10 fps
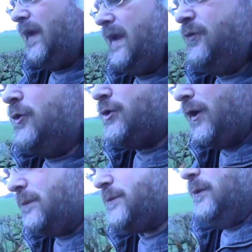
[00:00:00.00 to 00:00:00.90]
if you
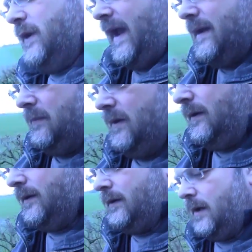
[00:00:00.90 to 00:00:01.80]
turn up to a game
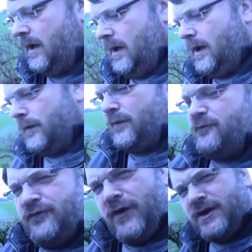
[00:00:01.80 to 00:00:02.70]
and the
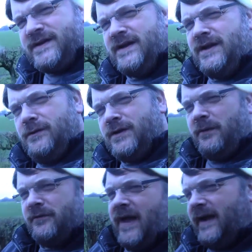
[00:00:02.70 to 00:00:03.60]
first thing you do
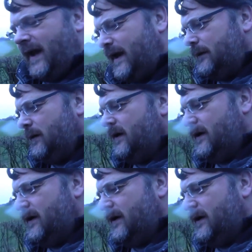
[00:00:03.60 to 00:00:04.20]
of that game